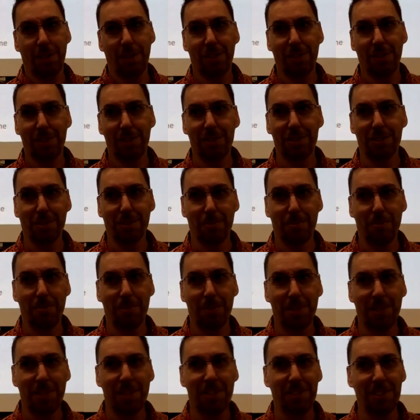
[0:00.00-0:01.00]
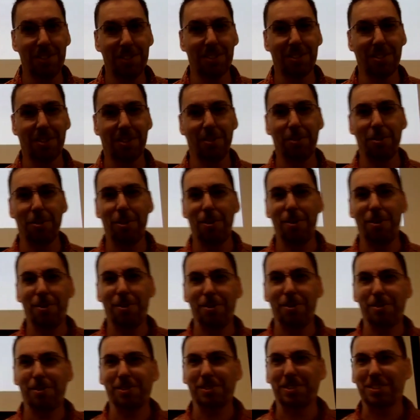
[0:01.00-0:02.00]
this is a
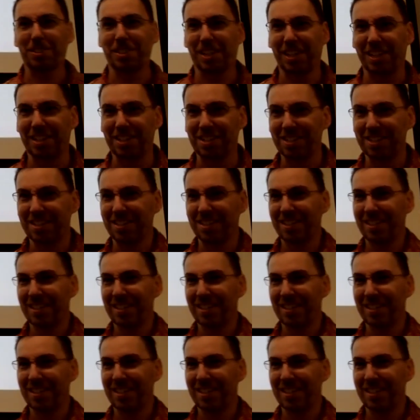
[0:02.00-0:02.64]
long section.